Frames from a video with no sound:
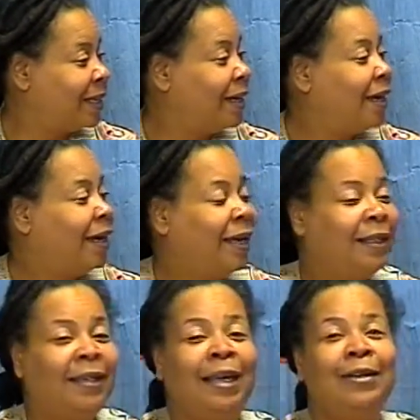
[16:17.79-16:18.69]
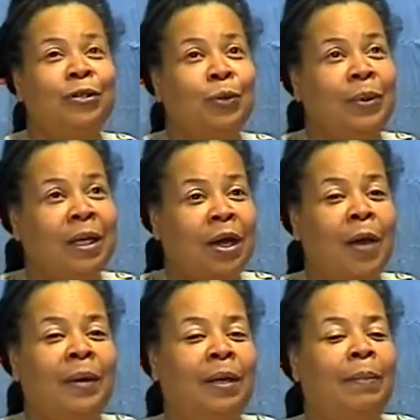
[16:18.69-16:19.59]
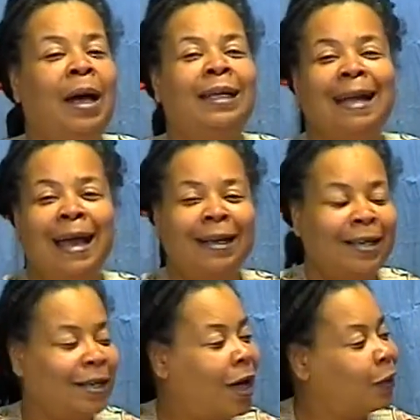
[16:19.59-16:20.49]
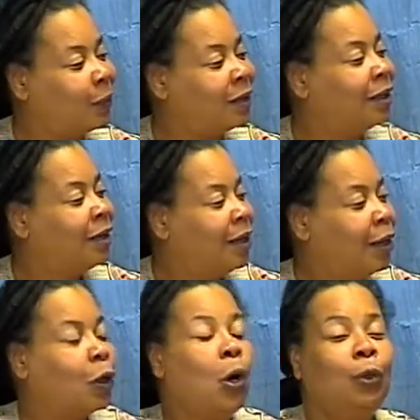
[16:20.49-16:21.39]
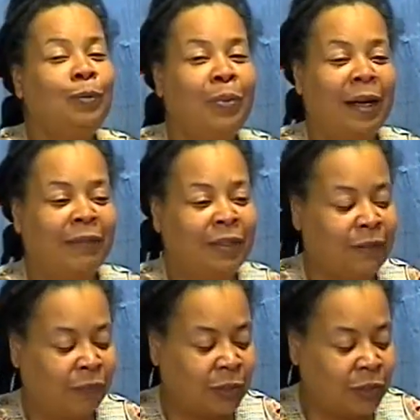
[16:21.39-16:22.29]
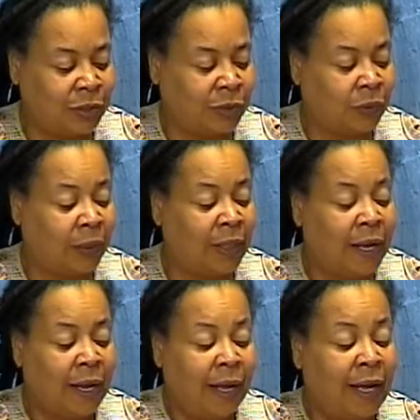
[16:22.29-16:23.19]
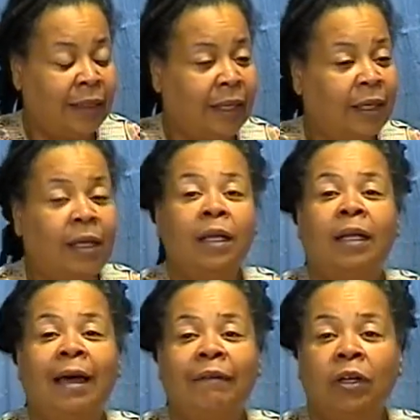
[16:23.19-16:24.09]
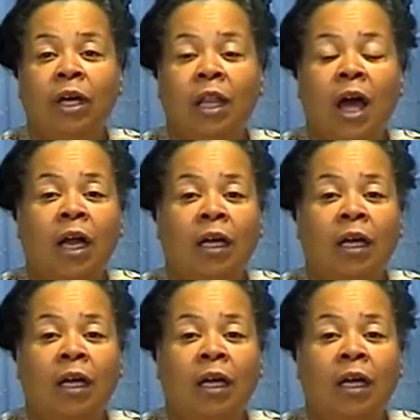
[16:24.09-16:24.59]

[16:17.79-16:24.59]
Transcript: Mm, and the ladies right? will be coming about 9 o'clock with a cold breakfast for the children. And then at 11 o'clock